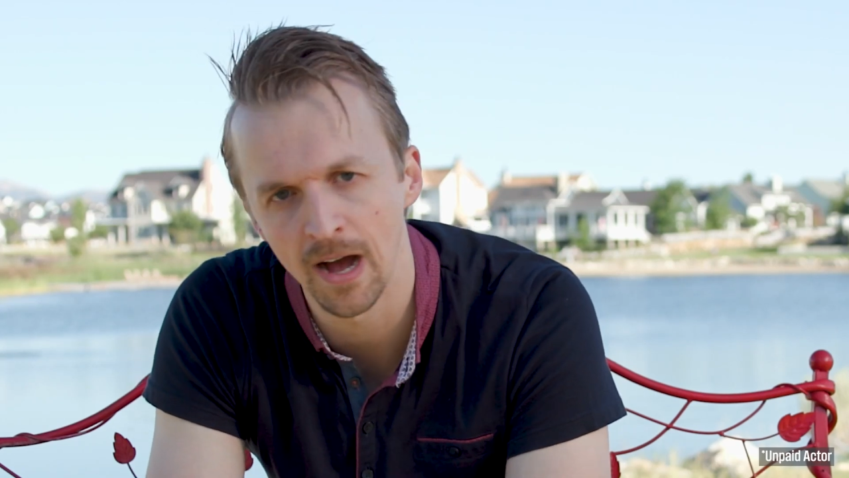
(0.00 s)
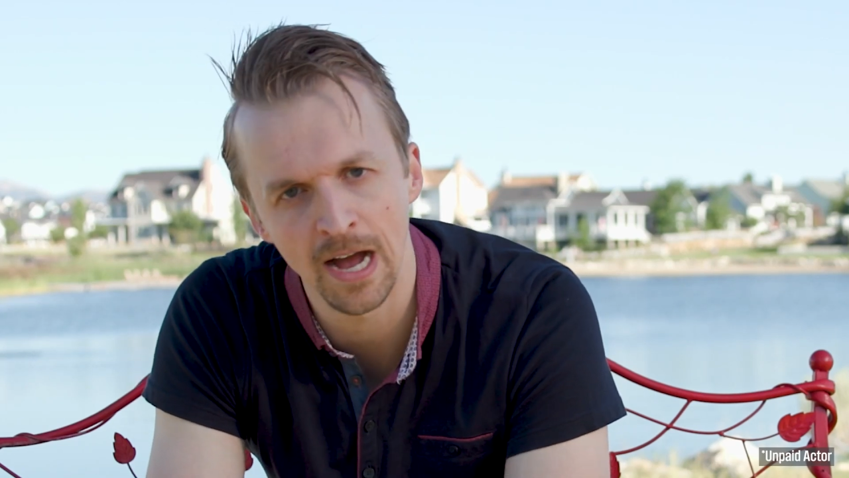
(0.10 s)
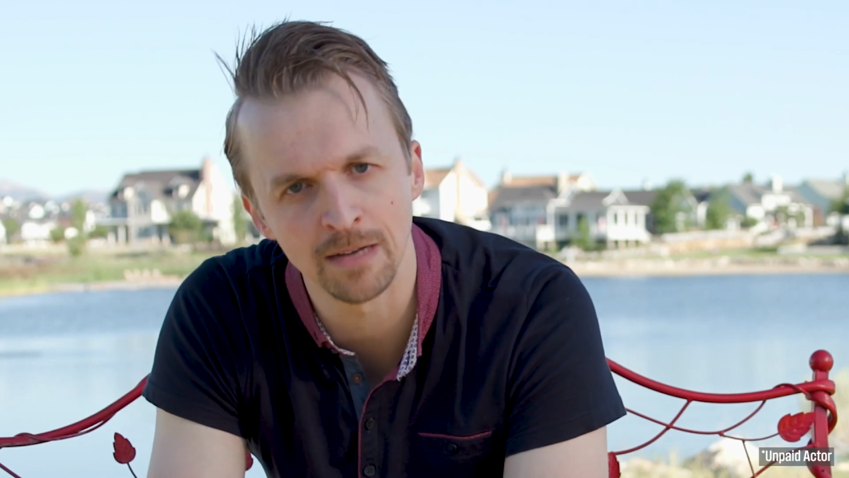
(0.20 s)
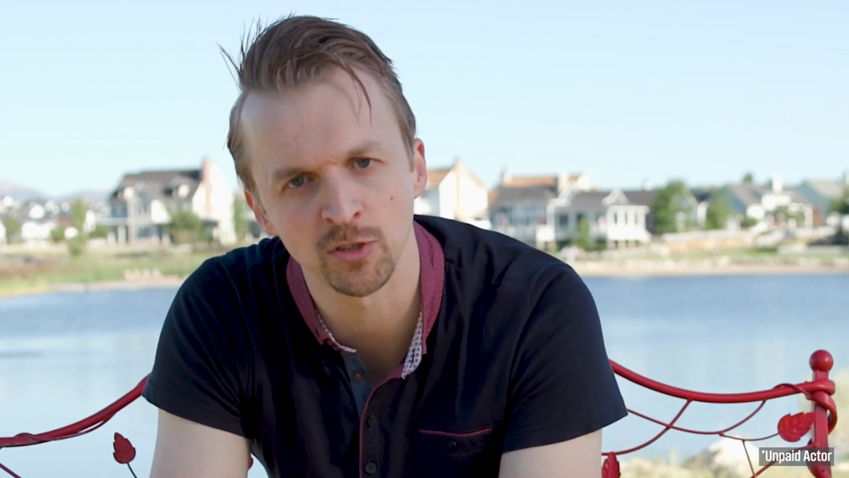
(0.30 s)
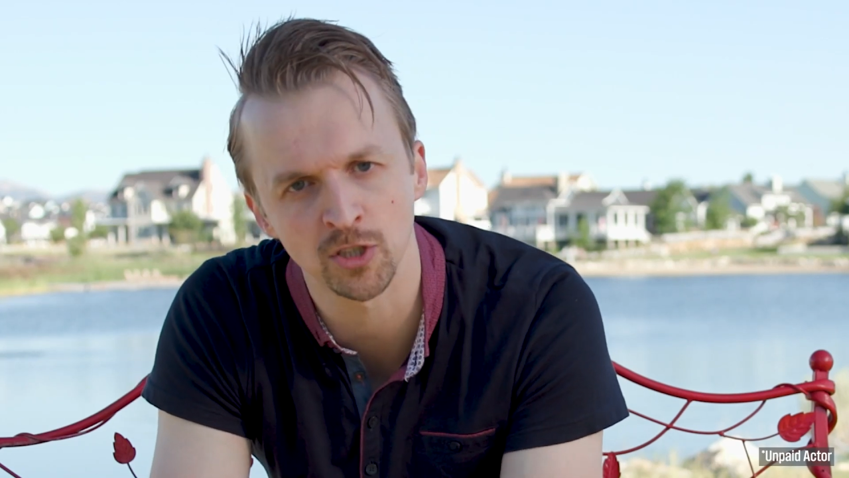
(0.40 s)

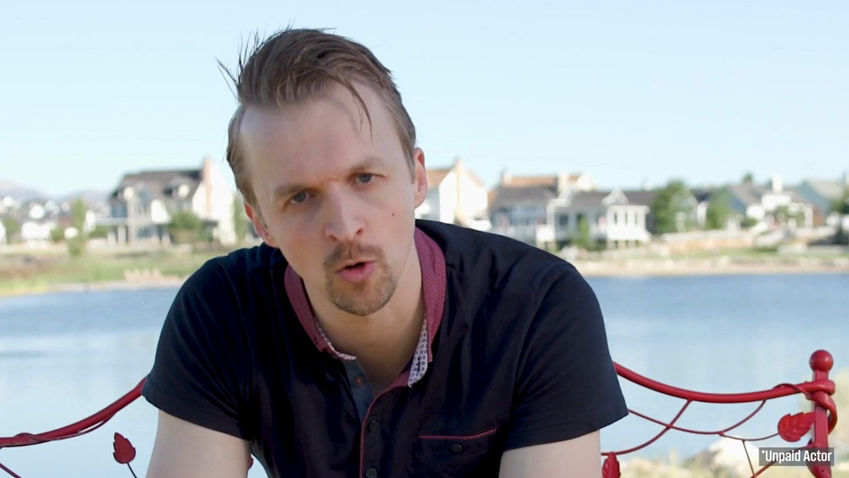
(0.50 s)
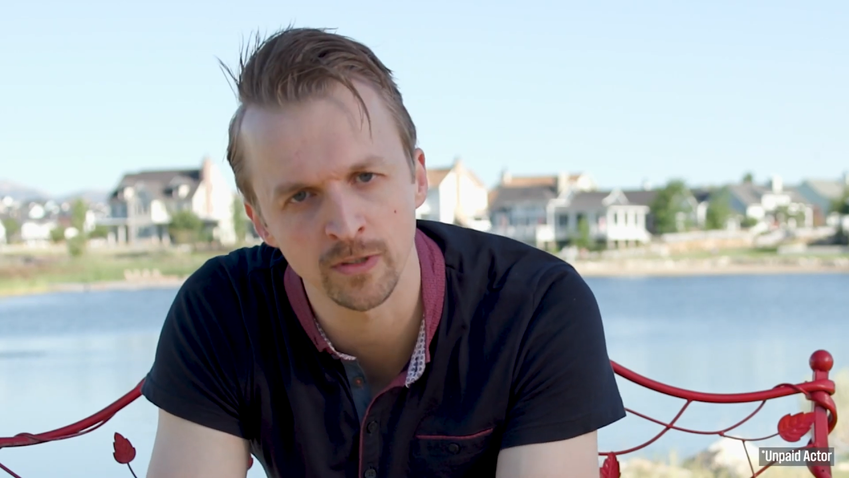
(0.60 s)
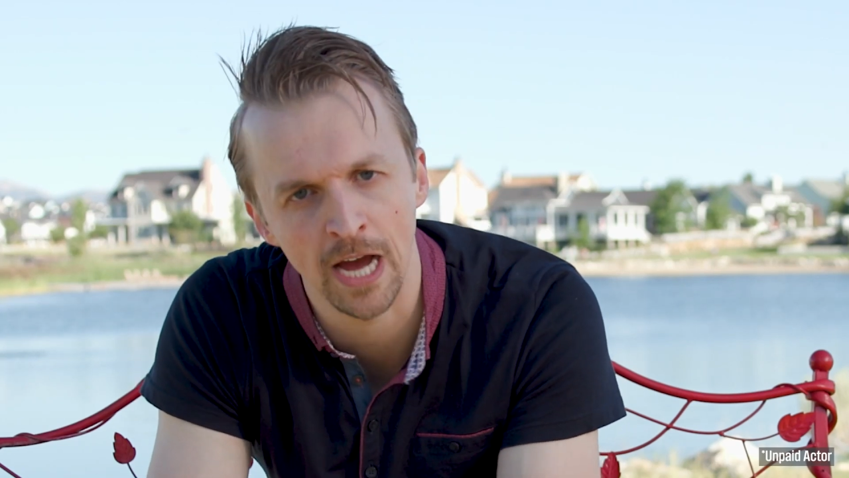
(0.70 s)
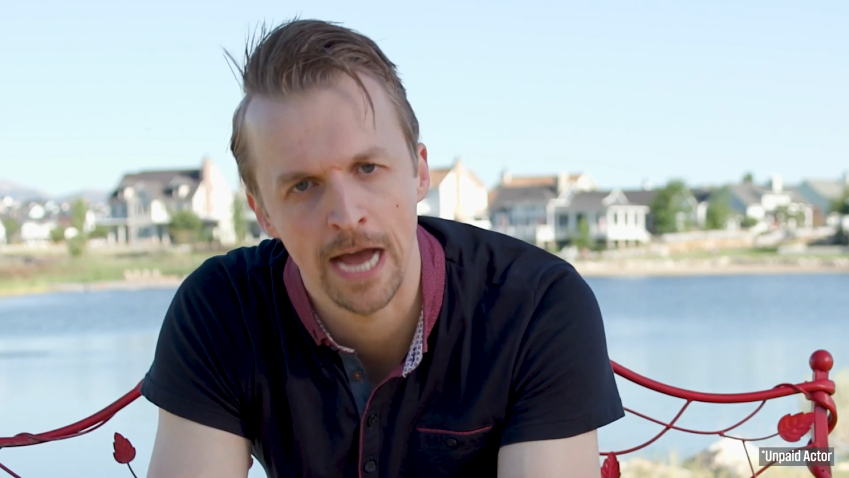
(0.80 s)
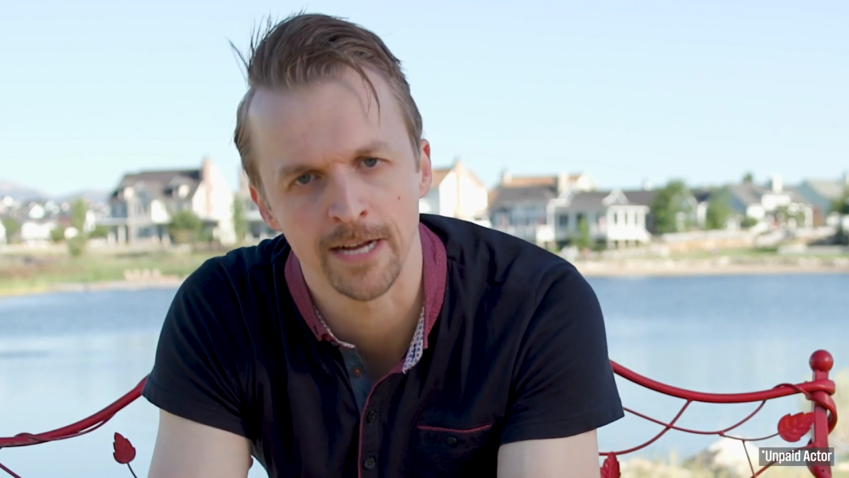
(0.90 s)
I am so
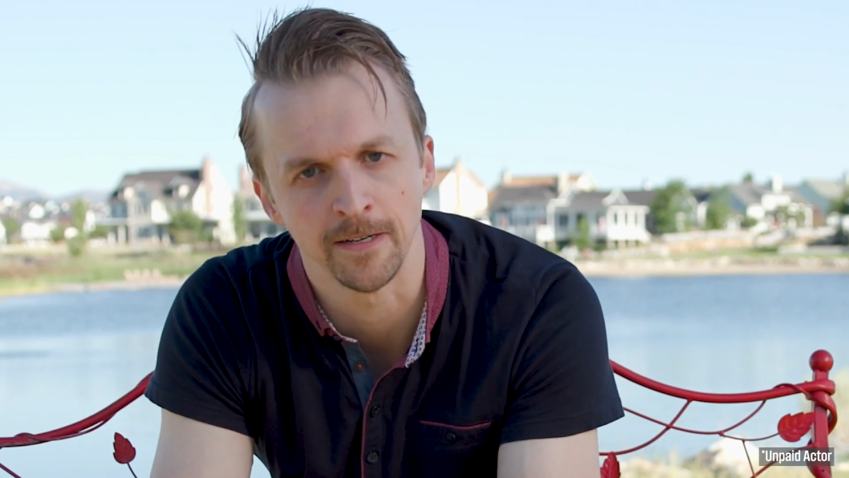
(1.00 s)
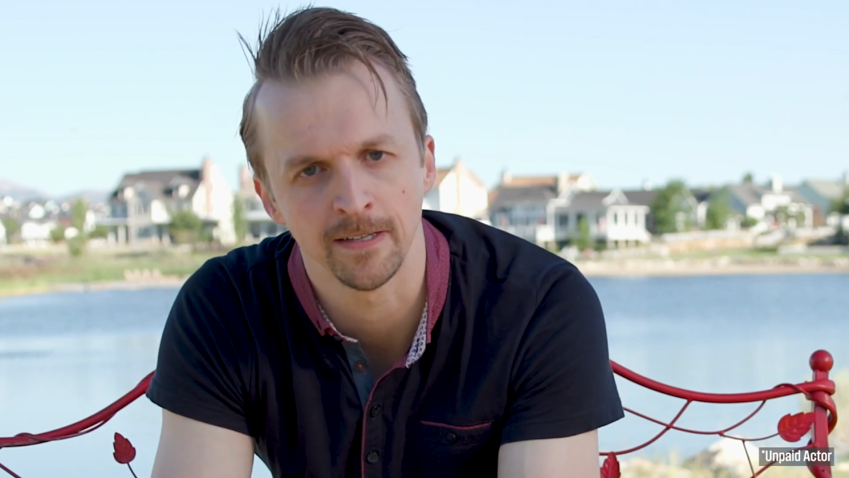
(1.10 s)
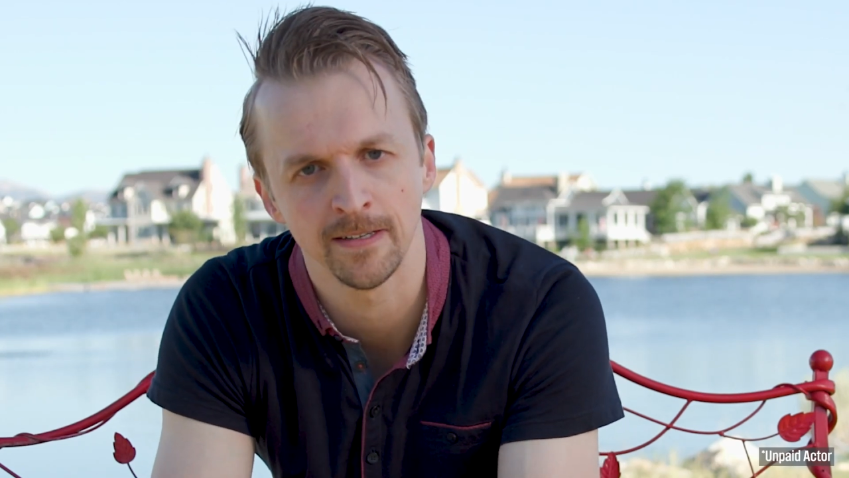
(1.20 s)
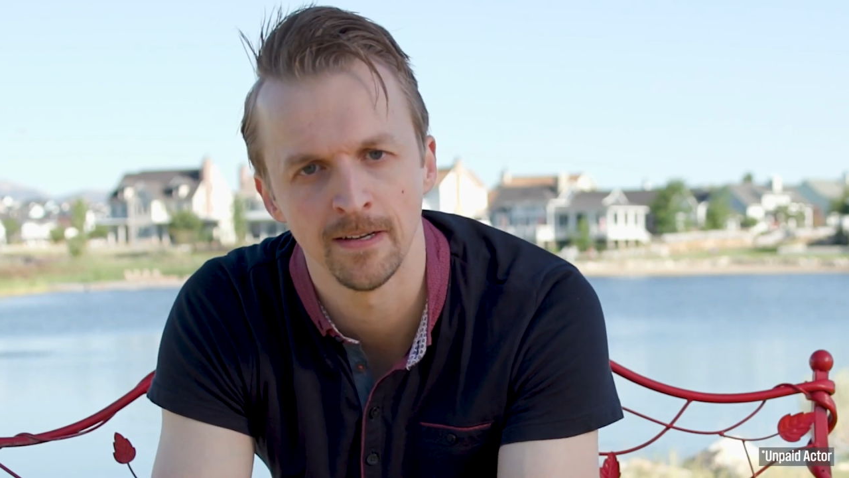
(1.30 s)
tired